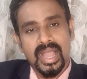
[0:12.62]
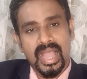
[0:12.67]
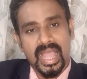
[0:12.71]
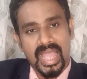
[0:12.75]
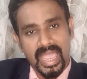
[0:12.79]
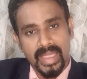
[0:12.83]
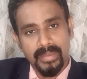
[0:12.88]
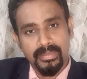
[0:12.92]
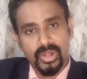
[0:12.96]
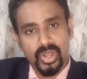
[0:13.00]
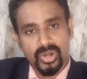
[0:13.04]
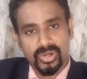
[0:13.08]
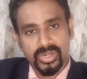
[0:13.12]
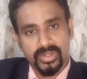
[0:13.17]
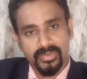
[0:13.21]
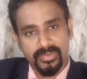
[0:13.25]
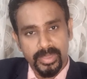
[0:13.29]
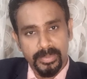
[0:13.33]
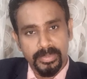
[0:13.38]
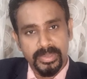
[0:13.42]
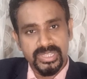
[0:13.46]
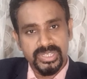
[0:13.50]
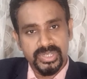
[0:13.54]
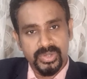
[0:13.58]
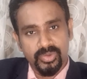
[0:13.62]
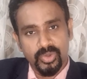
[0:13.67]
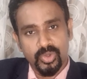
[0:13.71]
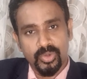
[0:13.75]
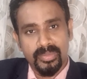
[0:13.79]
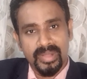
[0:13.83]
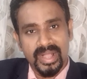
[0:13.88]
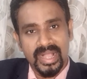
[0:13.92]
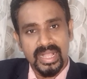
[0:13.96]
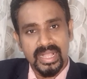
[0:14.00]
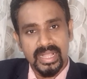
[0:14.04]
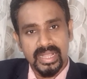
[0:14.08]
I'm Dr.
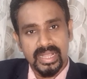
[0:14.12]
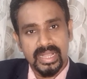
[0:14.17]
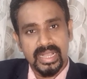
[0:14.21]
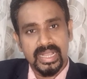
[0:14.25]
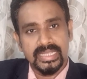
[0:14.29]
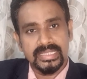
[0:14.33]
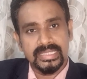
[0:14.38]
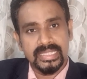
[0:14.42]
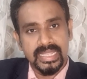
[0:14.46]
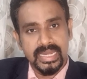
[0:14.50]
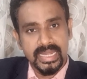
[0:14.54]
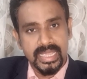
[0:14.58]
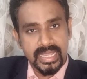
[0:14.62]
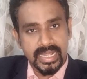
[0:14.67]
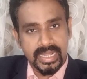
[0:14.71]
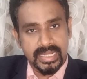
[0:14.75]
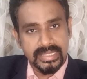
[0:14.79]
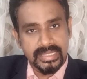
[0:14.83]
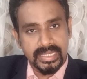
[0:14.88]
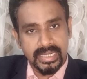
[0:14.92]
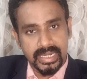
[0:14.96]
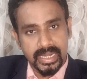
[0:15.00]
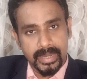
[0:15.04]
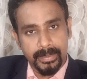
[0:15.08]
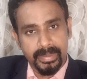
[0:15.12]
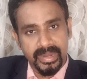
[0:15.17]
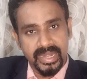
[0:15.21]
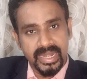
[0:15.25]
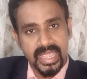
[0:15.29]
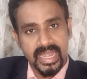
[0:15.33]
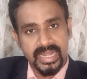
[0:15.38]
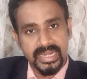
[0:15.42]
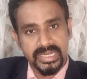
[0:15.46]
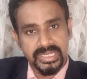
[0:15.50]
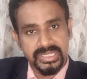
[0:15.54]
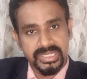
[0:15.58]
V.P.Sivakumar, a senior consultant
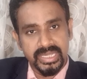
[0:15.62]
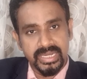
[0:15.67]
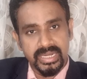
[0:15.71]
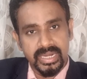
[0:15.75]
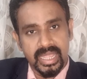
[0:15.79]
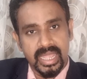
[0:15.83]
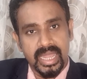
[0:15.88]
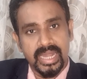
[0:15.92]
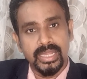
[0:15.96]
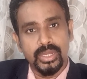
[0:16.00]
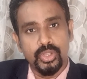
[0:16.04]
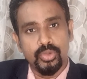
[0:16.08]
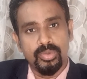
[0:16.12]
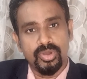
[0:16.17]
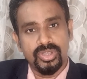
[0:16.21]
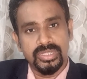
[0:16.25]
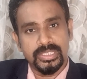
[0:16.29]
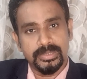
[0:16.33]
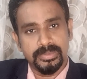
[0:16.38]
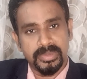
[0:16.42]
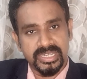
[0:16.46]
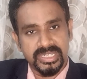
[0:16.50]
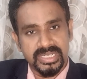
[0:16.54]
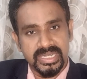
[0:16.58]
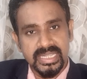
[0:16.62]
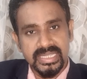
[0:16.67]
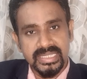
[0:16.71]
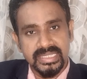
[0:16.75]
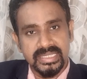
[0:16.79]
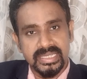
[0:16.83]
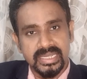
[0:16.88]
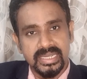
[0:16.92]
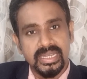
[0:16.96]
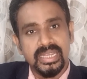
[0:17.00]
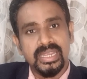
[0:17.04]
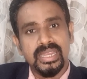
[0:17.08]
pediatrician and newborn
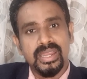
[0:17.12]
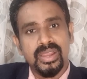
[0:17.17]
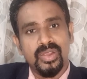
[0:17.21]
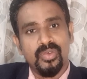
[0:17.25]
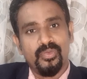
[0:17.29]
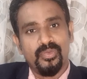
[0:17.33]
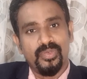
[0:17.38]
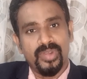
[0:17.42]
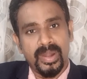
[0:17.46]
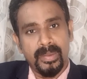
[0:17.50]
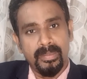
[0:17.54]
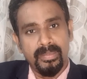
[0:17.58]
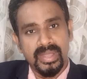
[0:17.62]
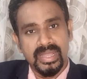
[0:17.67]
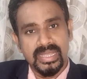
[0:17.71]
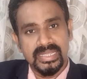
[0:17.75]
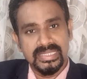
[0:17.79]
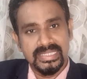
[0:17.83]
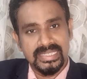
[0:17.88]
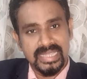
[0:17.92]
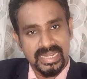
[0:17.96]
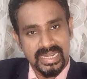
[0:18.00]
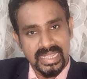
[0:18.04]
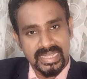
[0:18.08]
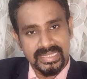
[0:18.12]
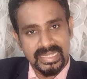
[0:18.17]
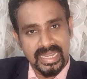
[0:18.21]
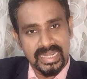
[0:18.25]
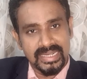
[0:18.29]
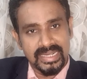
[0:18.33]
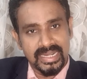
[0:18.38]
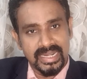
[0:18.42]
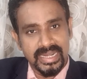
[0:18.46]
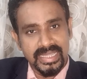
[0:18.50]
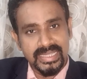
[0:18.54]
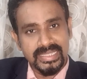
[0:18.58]
specialist from Janya
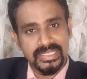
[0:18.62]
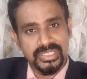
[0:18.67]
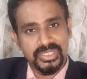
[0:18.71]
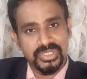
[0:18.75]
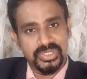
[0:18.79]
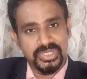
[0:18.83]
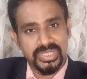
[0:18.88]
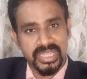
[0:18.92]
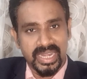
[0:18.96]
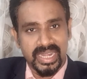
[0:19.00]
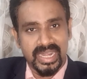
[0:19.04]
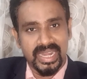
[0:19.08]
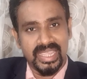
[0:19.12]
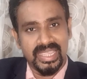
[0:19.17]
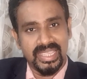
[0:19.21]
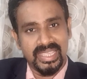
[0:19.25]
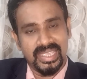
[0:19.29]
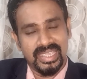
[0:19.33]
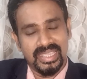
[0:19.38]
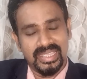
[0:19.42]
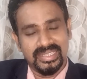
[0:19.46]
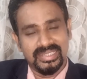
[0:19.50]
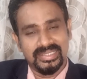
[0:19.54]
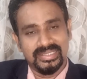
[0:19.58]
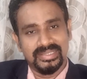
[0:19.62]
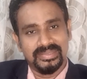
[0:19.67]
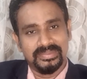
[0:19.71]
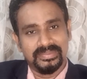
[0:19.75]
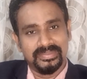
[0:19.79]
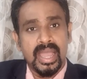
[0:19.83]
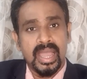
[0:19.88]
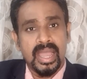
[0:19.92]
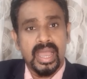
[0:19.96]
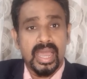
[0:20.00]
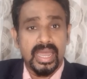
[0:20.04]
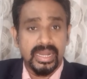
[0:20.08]
Child Clinics, Chennai.
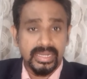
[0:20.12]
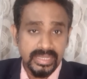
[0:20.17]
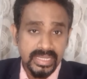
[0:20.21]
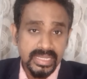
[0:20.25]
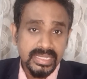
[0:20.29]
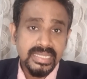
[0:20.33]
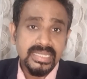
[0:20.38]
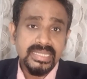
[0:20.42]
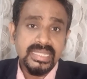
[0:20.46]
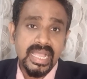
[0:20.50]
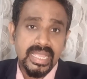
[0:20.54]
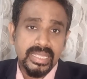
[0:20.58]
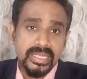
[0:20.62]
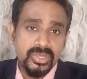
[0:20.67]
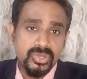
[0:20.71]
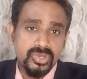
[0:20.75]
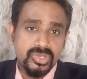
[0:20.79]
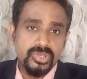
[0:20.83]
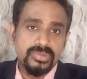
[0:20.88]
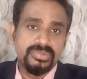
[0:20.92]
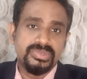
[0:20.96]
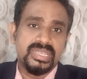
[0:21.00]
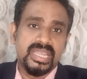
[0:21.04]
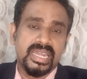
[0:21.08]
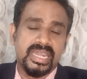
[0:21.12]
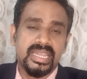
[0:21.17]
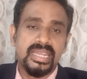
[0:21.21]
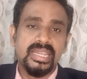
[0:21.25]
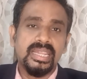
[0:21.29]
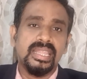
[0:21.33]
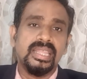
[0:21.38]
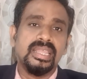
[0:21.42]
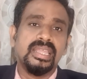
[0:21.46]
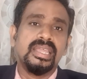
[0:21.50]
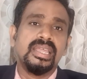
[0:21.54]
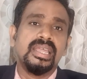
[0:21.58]
And this is our YouTube
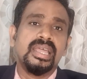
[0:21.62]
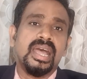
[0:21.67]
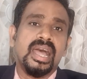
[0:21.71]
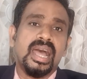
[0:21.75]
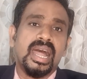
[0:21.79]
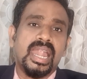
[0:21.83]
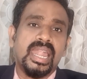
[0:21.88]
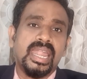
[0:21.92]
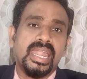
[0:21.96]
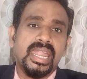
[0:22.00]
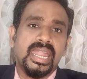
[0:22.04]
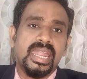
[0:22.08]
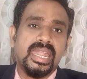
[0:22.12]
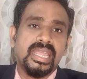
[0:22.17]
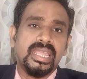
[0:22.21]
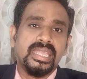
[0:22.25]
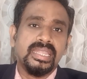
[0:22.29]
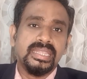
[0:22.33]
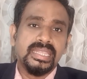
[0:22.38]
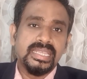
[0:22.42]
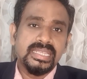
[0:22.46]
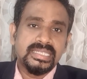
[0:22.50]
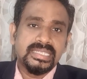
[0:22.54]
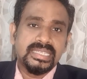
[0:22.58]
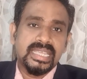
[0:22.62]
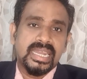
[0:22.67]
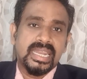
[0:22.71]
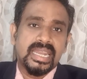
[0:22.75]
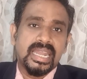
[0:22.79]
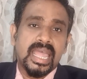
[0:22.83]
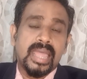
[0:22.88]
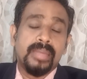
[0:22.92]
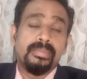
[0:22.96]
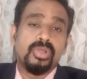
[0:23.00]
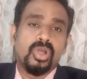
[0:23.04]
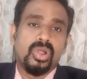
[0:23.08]
channel. And in this channel,
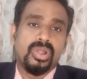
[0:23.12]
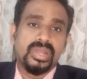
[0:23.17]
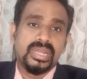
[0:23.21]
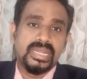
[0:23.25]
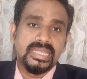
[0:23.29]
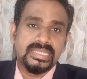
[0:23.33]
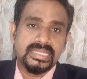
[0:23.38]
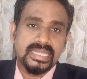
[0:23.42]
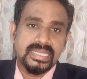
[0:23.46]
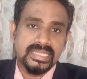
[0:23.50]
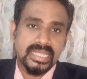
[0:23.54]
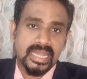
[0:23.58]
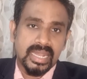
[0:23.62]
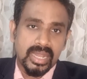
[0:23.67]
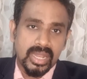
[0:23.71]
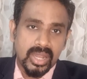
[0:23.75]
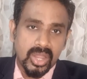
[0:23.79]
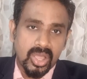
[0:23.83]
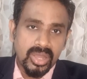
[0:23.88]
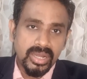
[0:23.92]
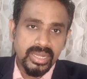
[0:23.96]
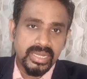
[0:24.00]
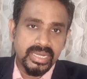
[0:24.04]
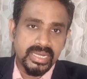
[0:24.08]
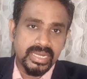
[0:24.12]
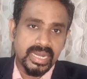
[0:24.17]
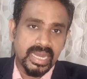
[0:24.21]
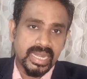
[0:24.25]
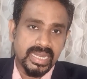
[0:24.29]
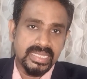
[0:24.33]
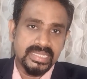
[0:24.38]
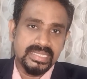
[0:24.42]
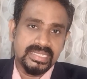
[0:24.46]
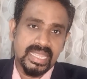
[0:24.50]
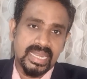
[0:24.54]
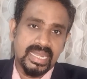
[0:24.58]
I'm gonna discuss a lot
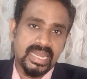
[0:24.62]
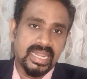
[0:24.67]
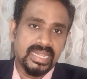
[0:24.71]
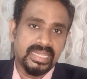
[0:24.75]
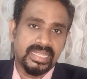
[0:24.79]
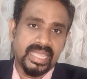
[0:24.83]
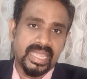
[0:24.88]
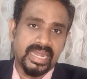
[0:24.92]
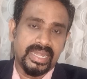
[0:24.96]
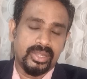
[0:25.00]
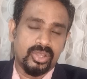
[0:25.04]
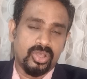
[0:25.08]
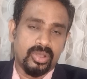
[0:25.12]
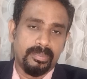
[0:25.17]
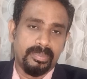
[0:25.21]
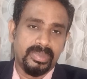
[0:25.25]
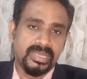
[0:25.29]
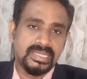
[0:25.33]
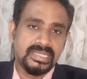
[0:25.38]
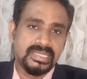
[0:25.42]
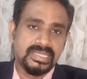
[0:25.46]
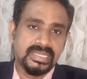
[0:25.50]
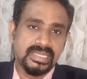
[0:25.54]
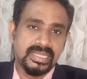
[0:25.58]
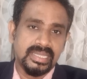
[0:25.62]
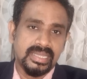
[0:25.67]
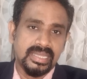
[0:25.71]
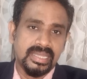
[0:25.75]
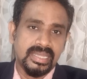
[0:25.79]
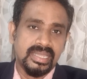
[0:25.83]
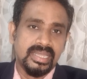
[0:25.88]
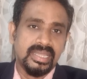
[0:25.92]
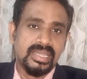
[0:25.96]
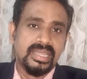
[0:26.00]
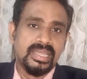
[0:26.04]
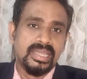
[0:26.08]
regarding child healthcare topics.
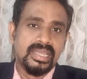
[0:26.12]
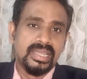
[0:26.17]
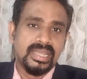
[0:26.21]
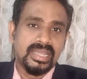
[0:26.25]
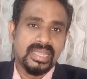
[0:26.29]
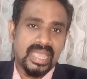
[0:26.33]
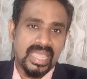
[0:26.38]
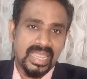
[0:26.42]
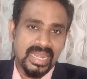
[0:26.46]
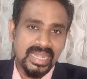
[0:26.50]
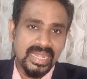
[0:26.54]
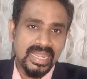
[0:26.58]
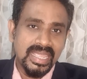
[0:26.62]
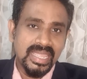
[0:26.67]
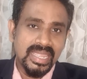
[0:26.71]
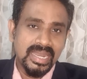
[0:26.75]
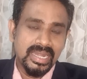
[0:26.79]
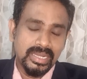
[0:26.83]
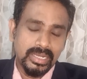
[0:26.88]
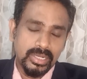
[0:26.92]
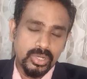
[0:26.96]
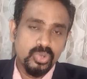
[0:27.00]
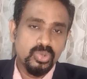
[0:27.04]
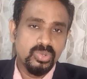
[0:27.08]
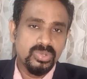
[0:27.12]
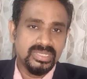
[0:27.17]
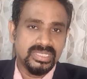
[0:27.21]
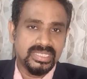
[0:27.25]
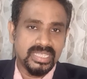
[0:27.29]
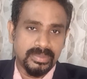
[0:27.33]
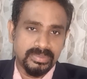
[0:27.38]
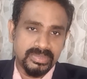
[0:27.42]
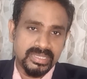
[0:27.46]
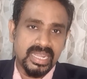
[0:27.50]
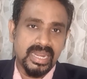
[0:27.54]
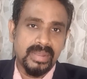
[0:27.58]
Kindly do
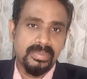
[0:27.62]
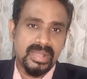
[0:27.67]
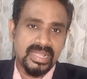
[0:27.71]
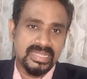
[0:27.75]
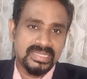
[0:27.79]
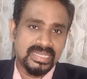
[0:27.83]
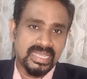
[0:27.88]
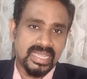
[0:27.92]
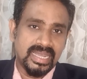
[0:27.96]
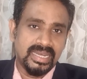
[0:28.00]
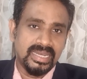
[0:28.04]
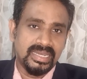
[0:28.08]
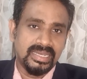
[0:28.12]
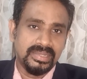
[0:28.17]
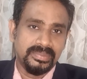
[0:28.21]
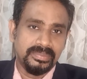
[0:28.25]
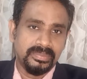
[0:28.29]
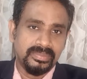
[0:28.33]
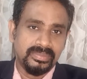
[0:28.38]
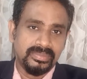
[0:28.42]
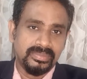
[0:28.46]
subscribe our channel.